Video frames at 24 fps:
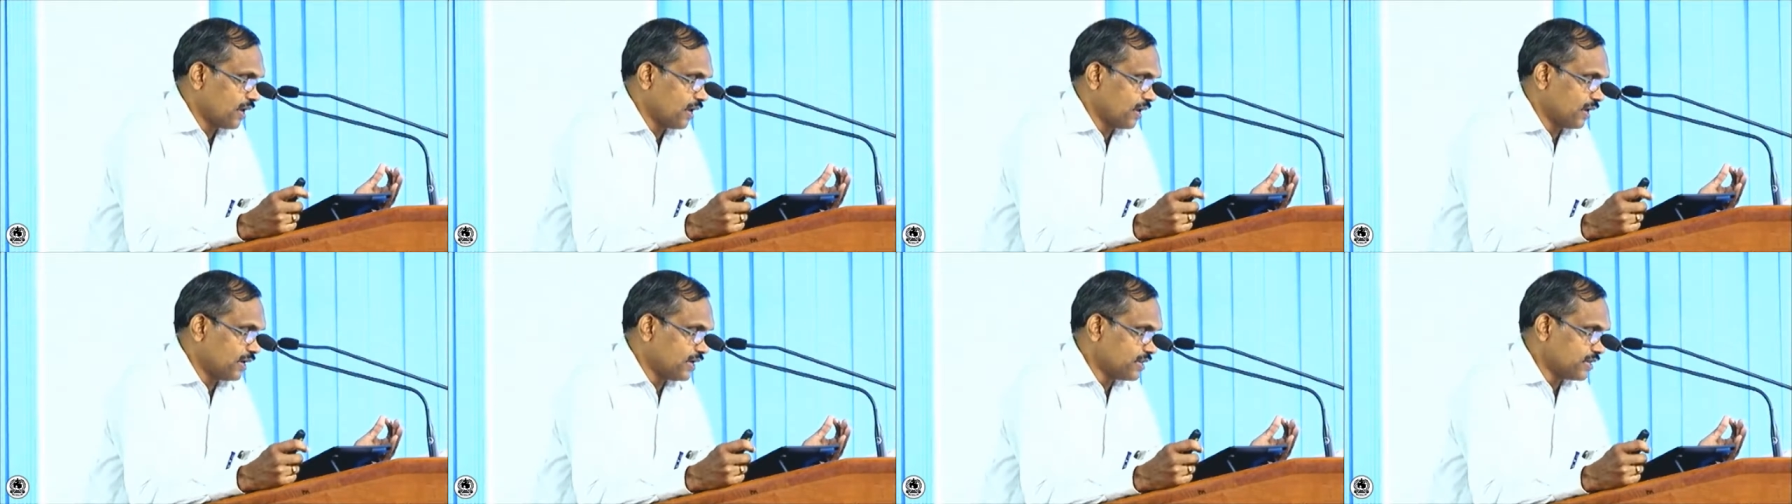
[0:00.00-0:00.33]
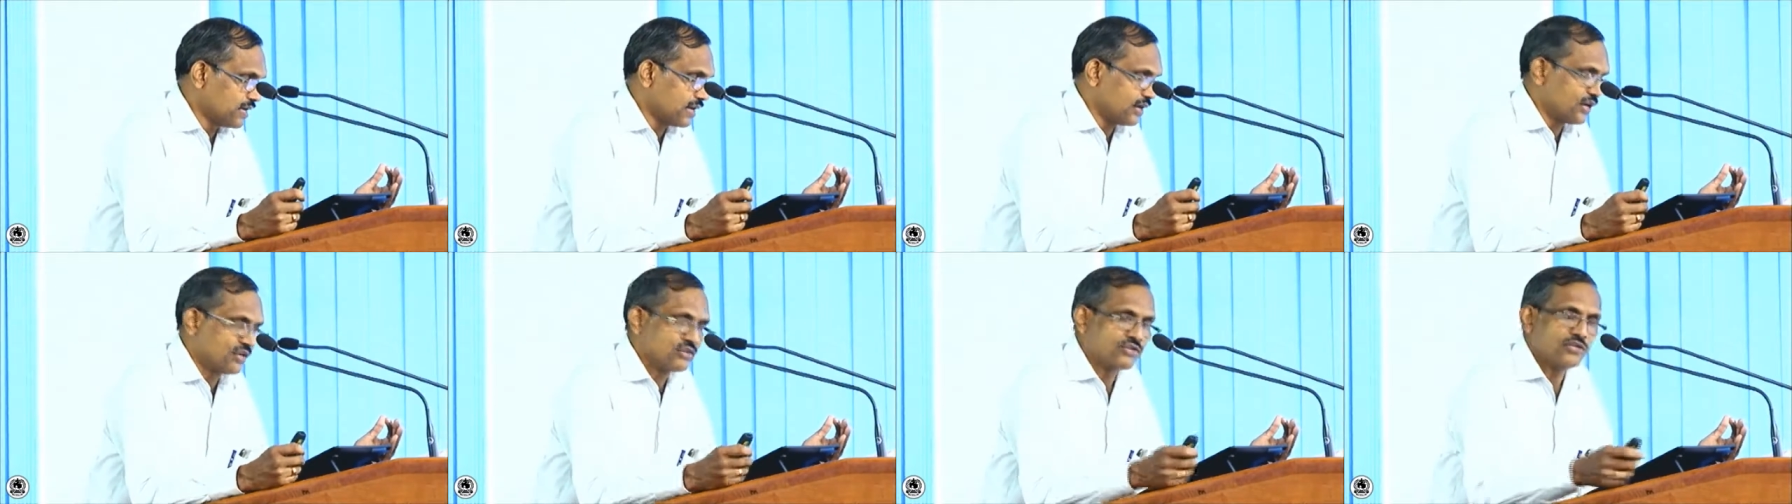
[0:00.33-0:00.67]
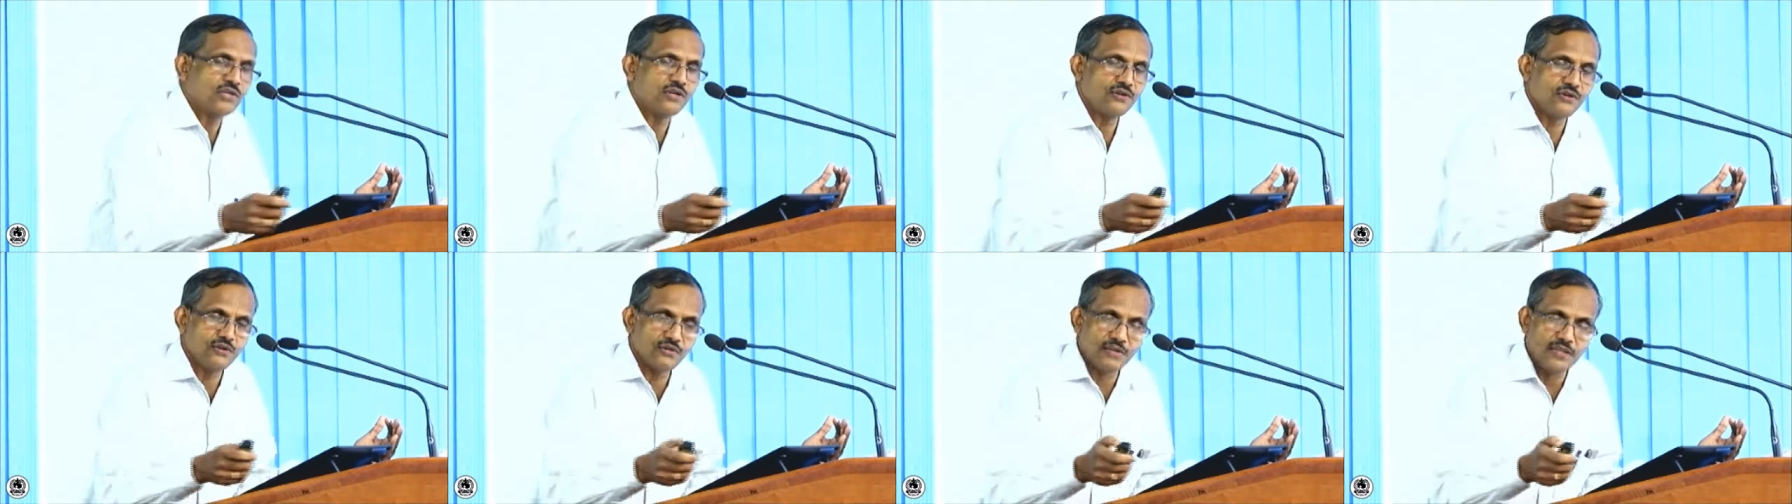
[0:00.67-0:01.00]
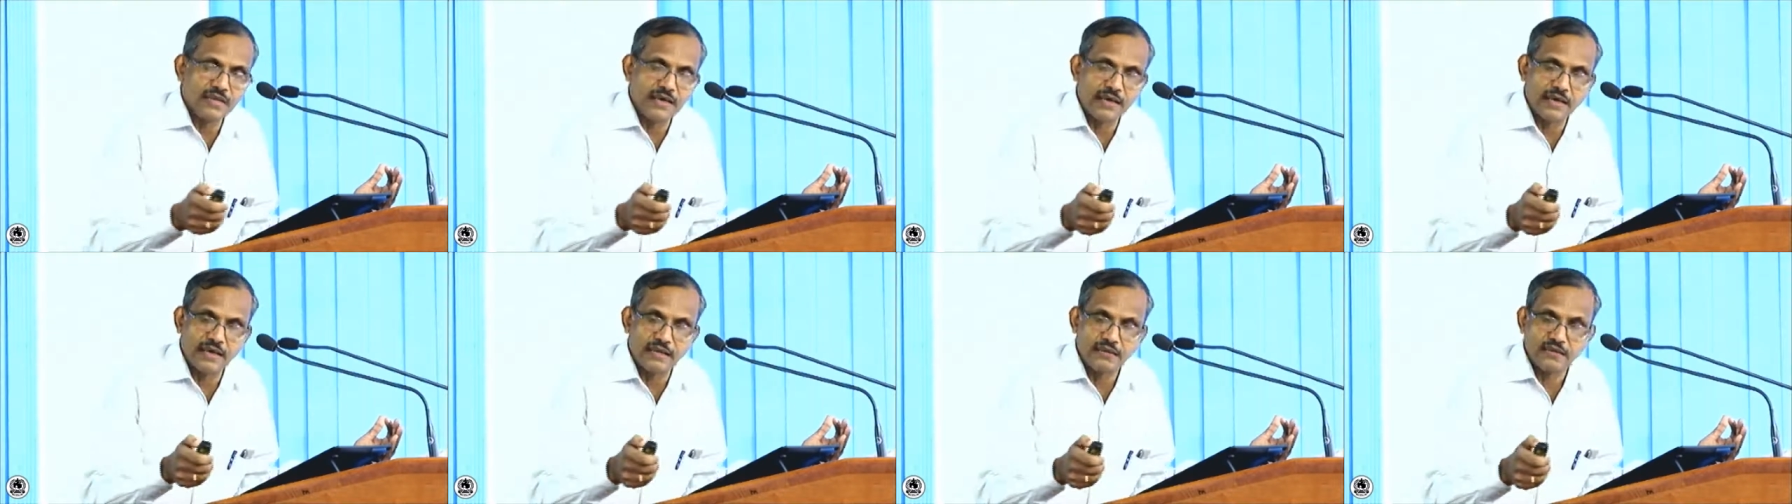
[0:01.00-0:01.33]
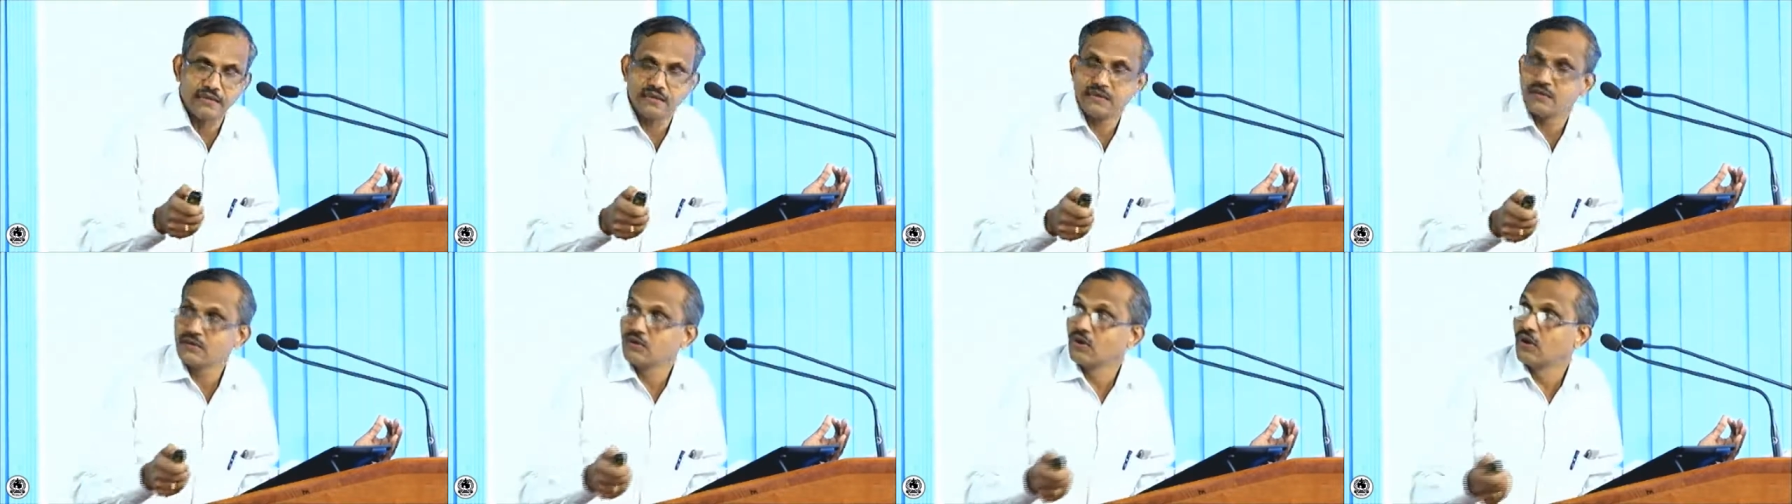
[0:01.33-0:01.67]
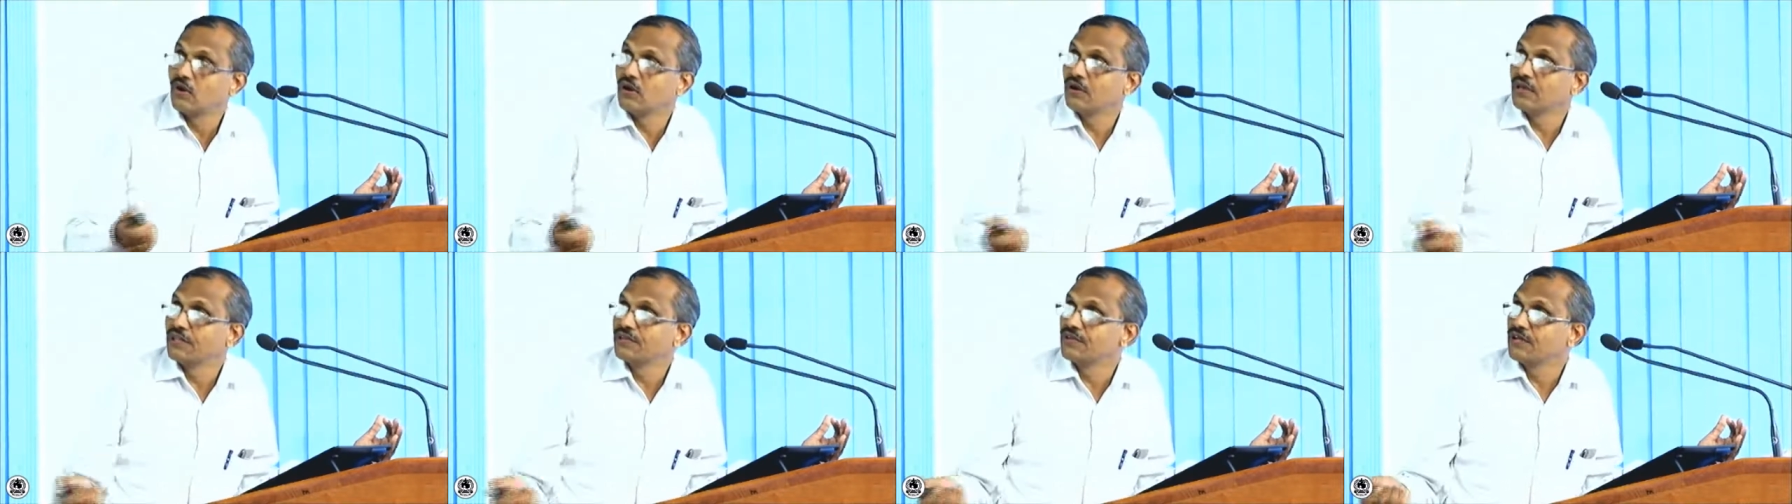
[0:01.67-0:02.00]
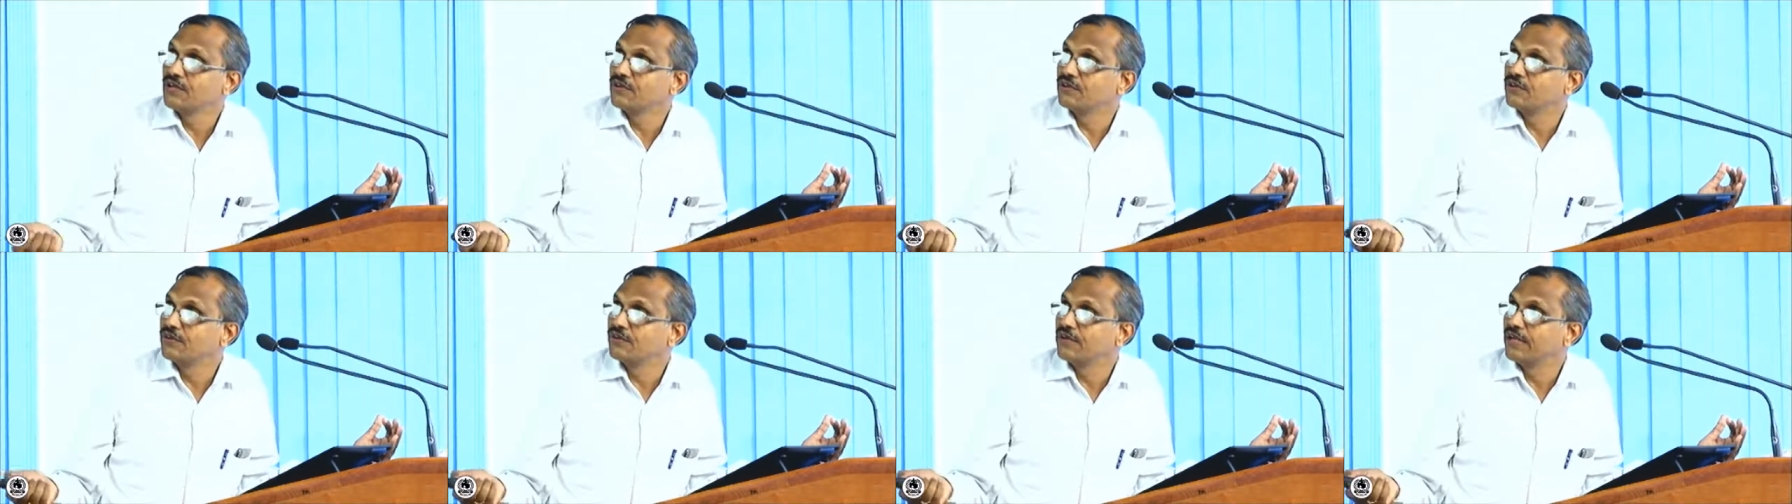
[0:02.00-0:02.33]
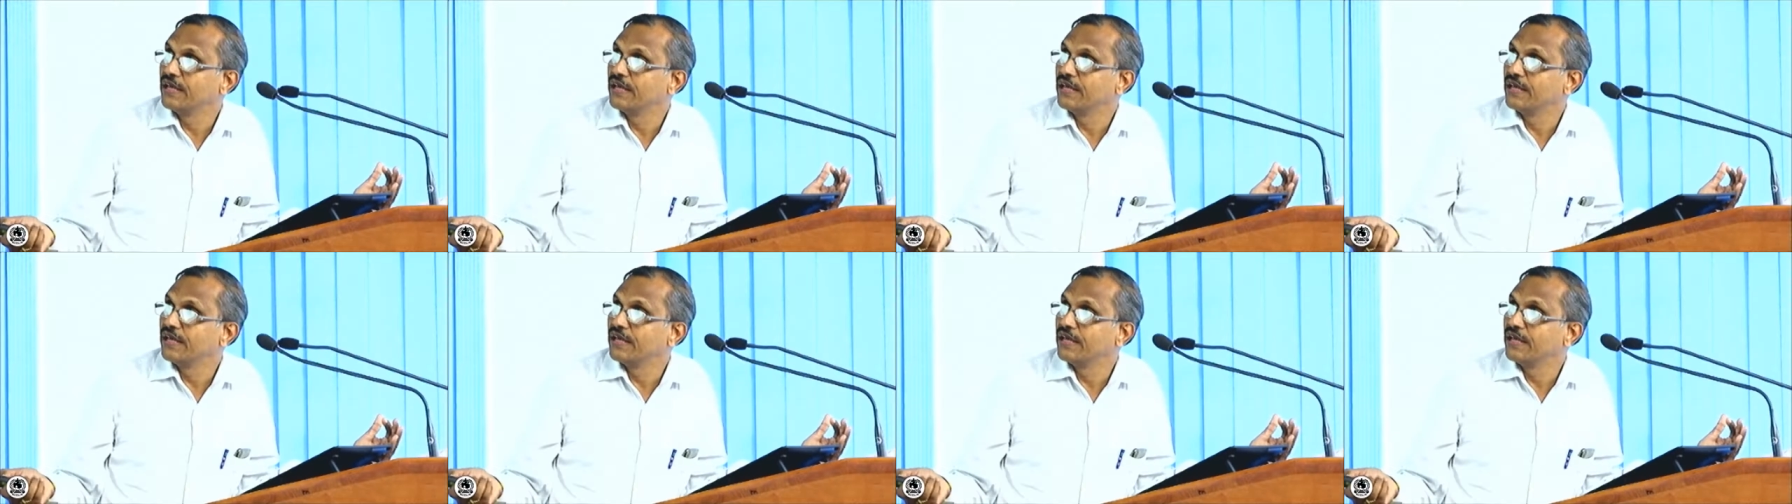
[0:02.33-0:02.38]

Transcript: In addition to that, qualitative